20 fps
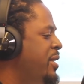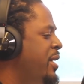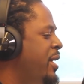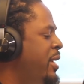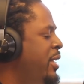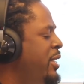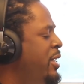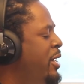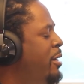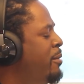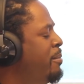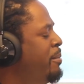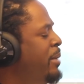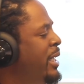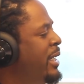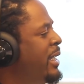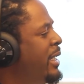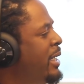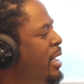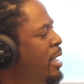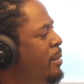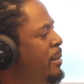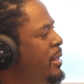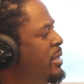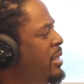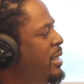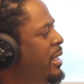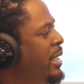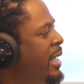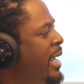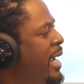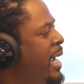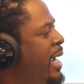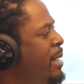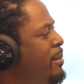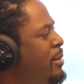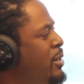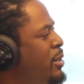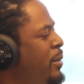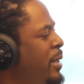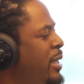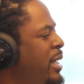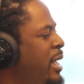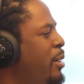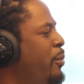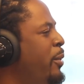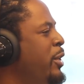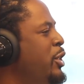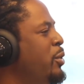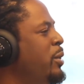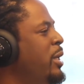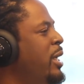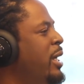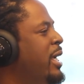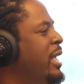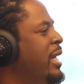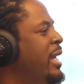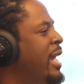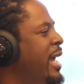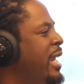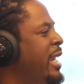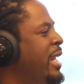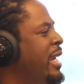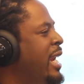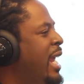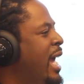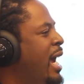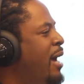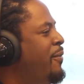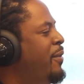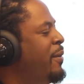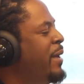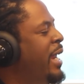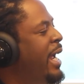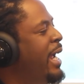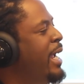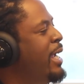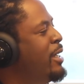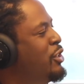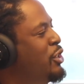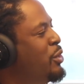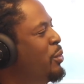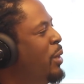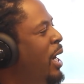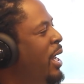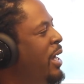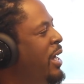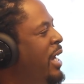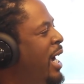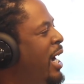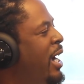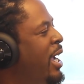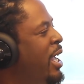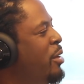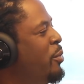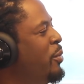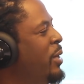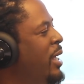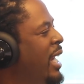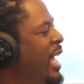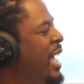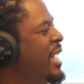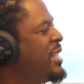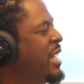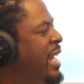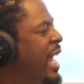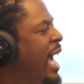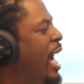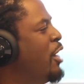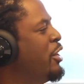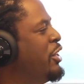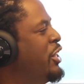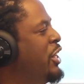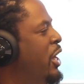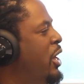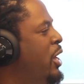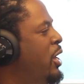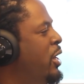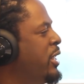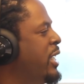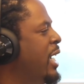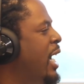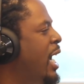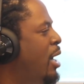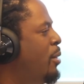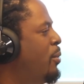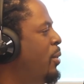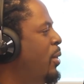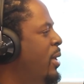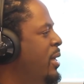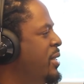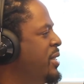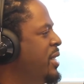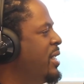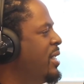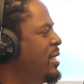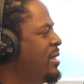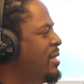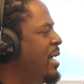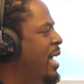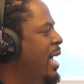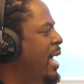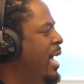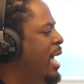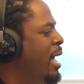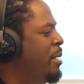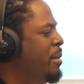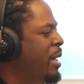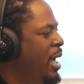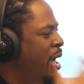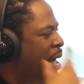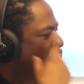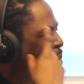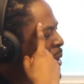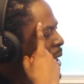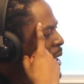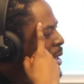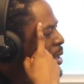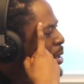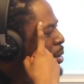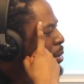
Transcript: seeing a young Biggie come into the game too, and then when you looking at it now from the age you are now and realizing how young y'all was at Word. the time, no. what